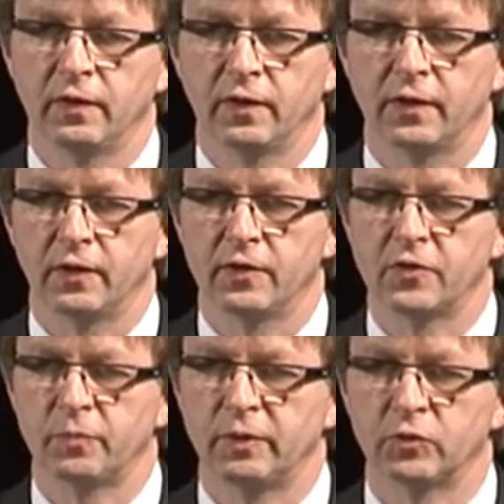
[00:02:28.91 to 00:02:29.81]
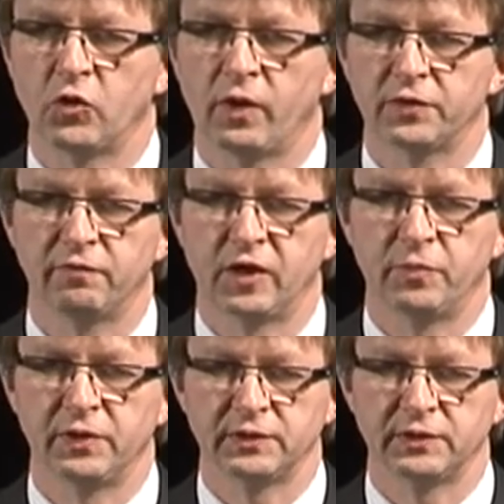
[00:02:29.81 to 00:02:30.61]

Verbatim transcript: uh, the people who are developing the